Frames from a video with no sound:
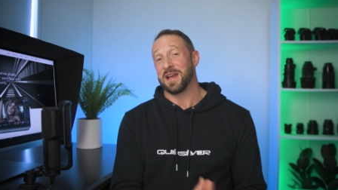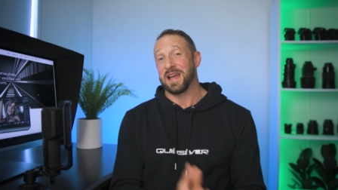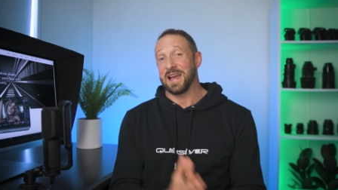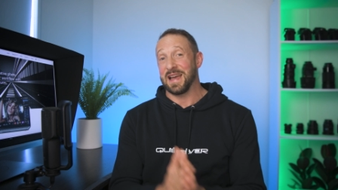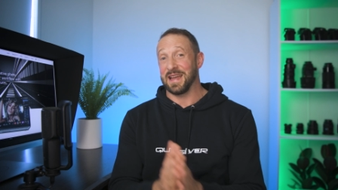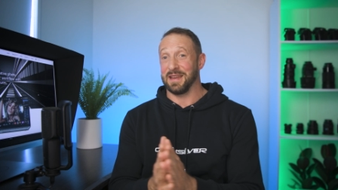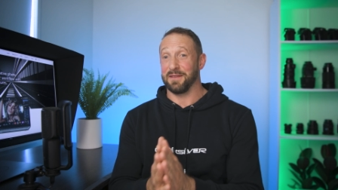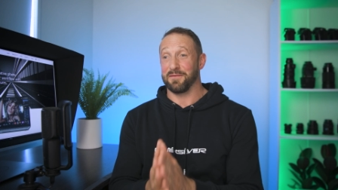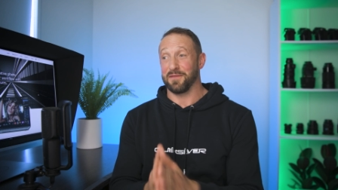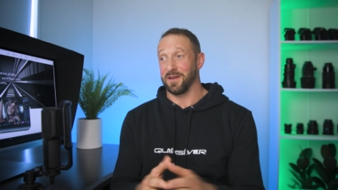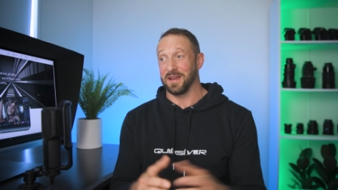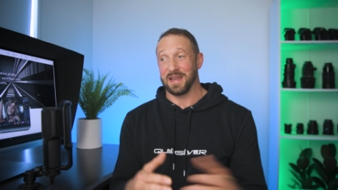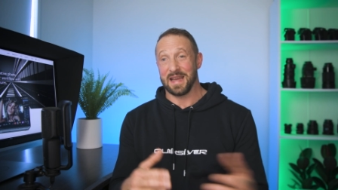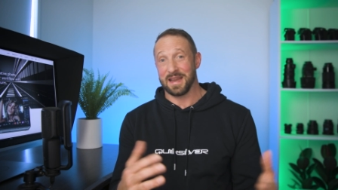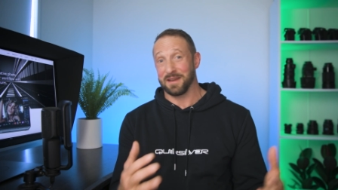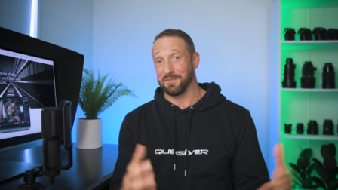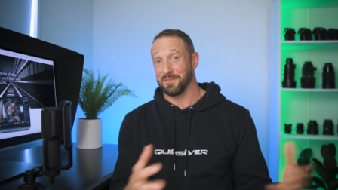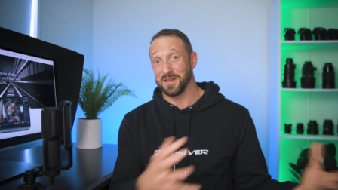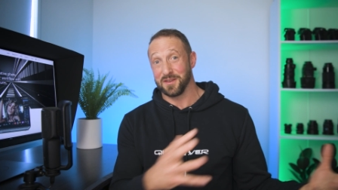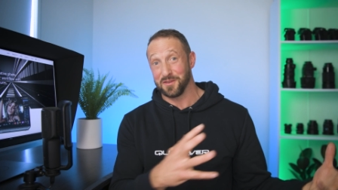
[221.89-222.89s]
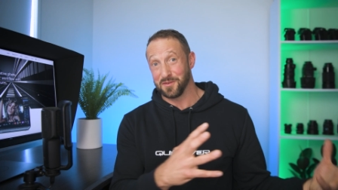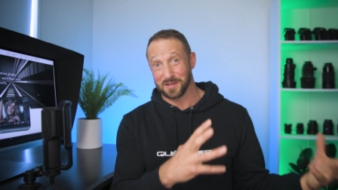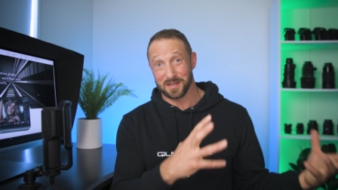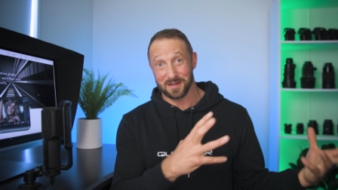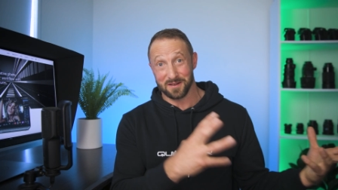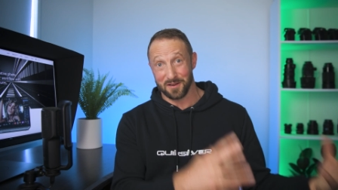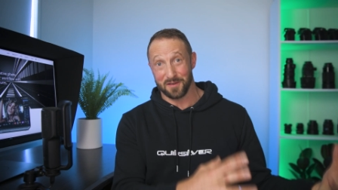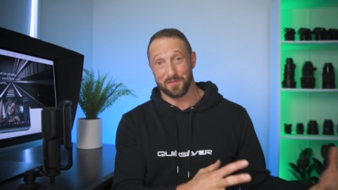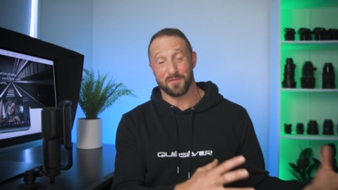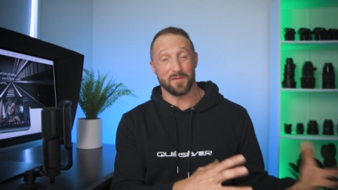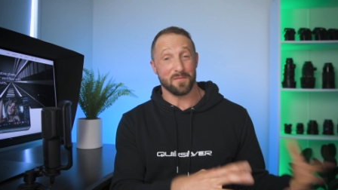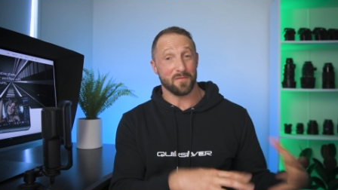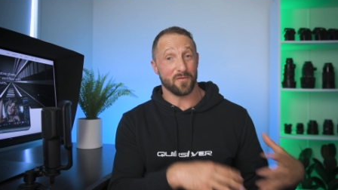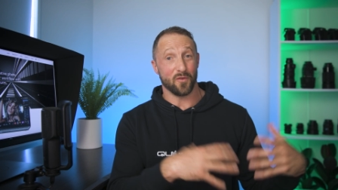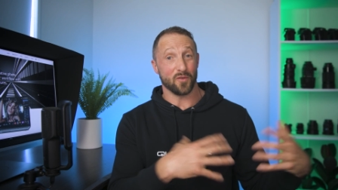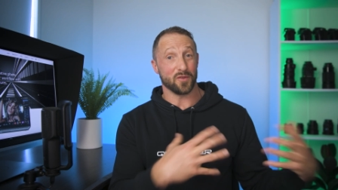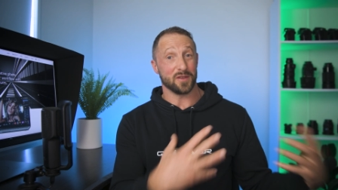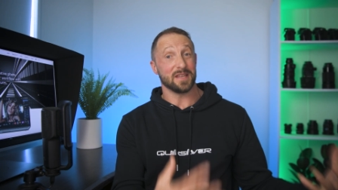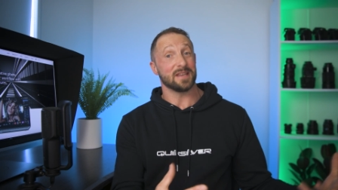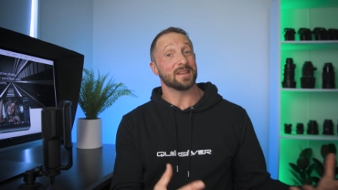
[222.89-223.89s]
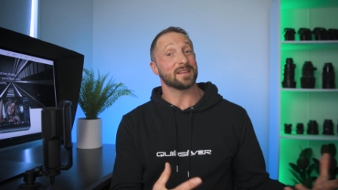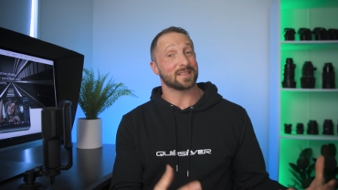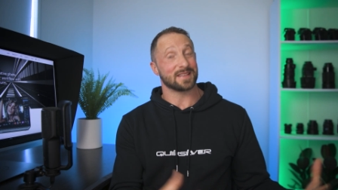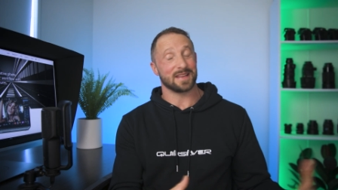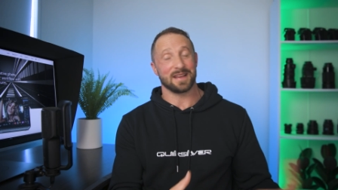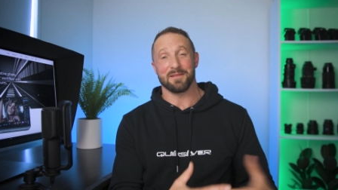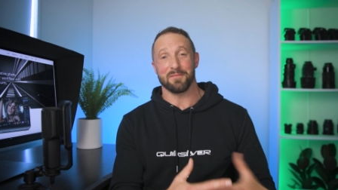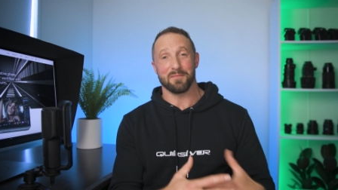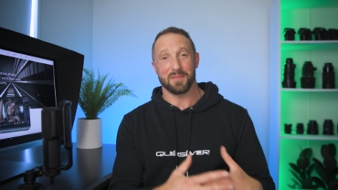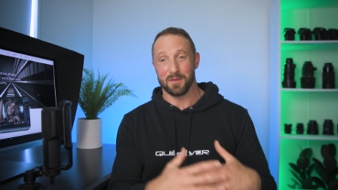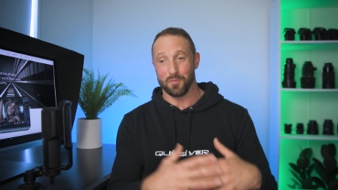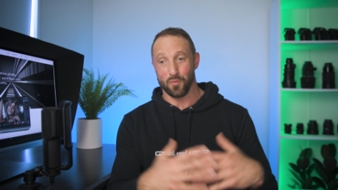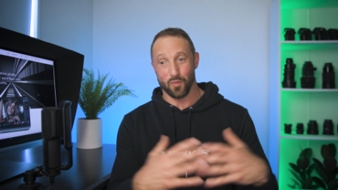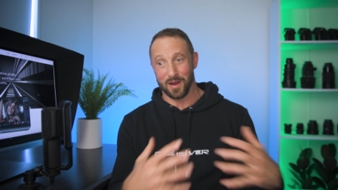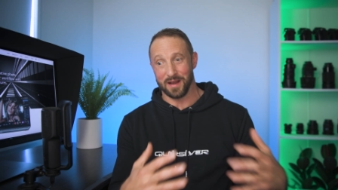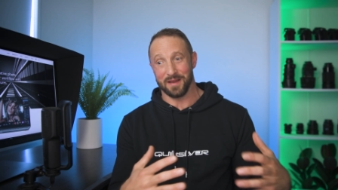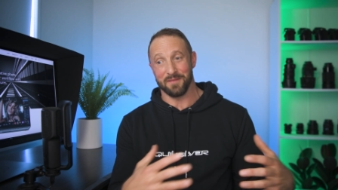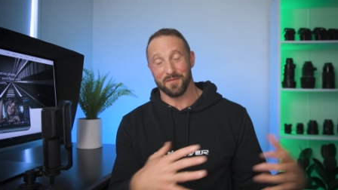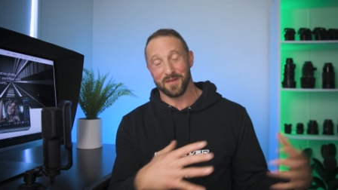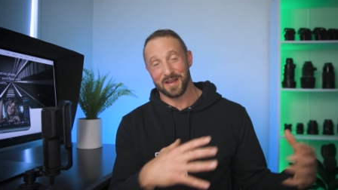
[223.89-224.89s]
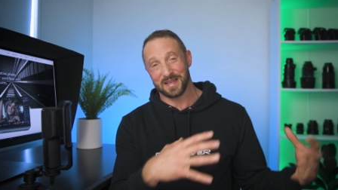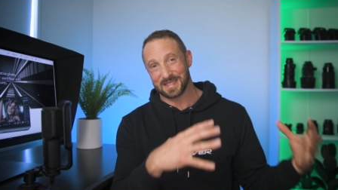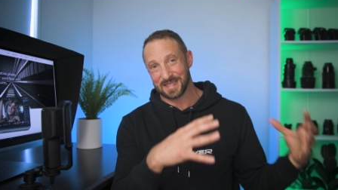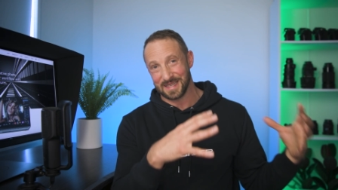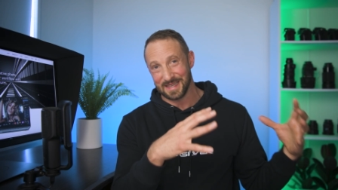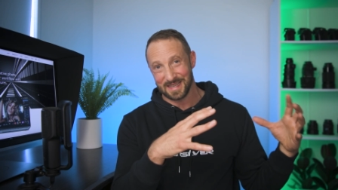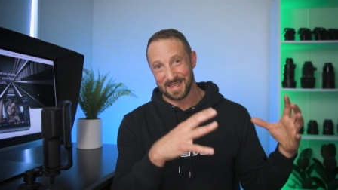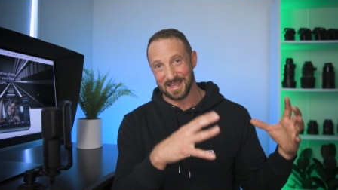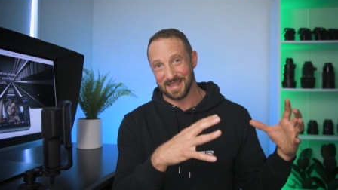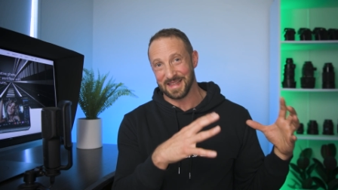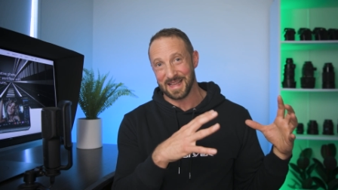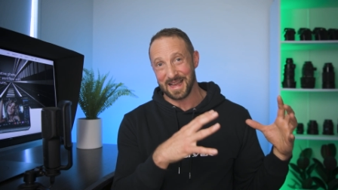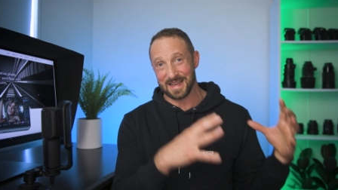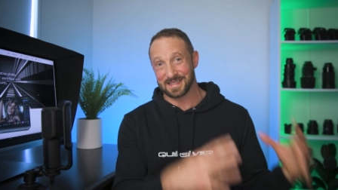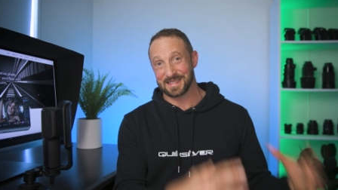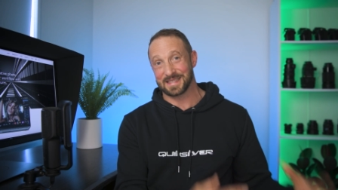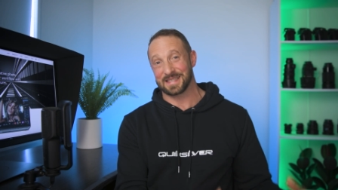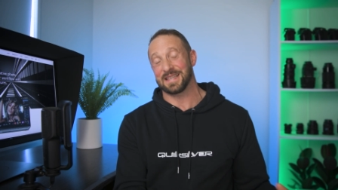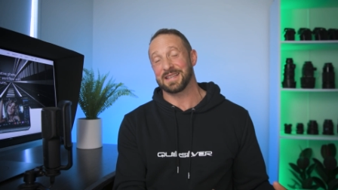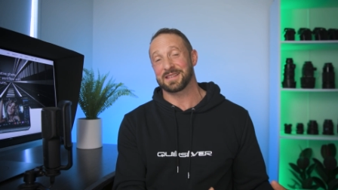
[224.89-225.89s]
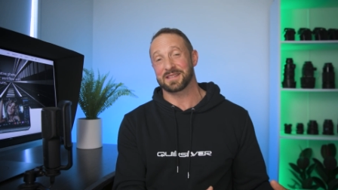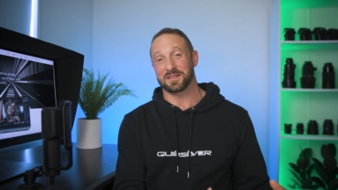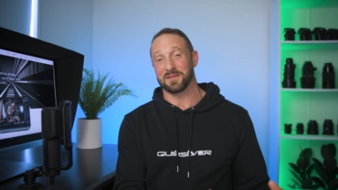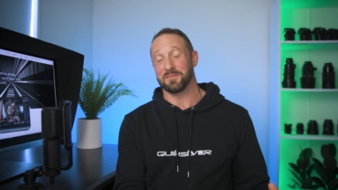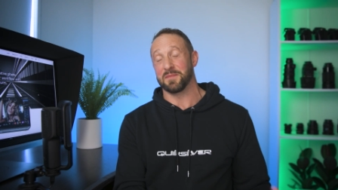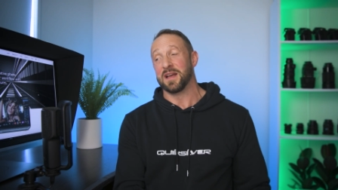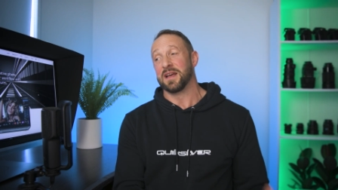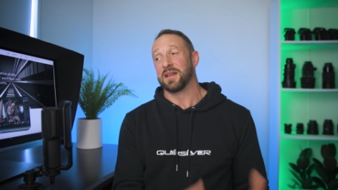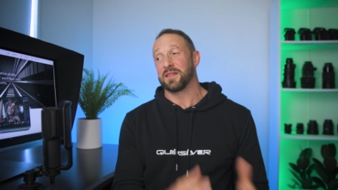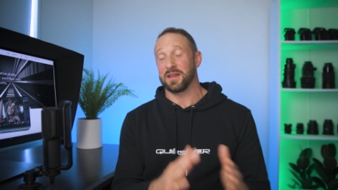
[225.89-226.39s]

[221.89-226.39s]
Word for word: And if I hadn't been using Lightroom for years and be well invested in that system,